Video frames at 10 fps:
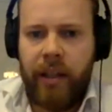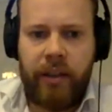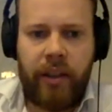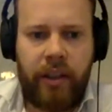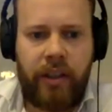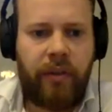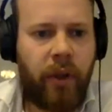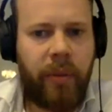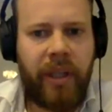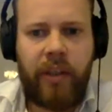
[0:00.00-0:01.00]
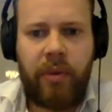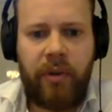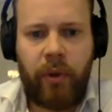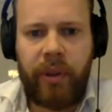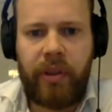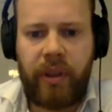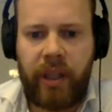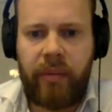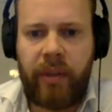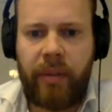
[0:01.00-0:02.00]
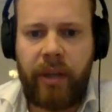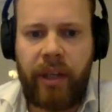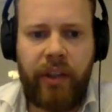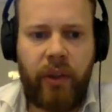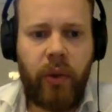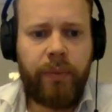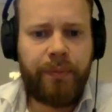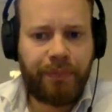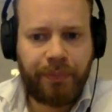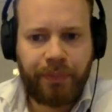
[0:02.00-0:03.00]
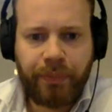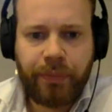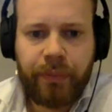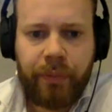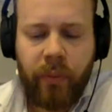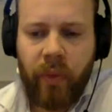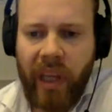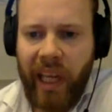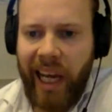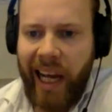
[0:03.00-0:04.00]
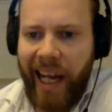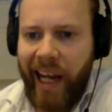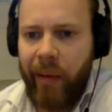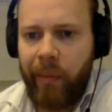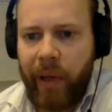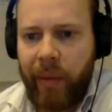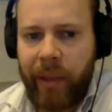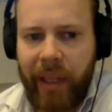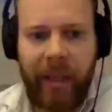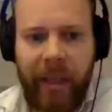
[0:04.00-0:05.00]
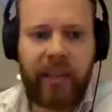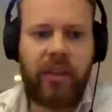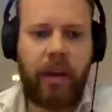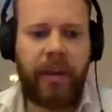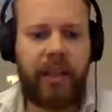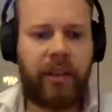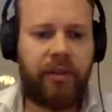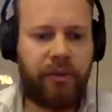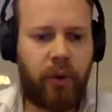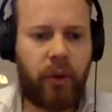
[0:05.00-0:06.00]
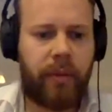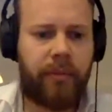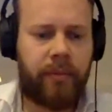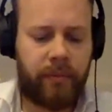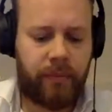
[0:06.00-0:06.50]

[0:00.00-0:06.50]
Just a few minutes before we start, what I'm gonna do, I'm gonna make a topic on the forum.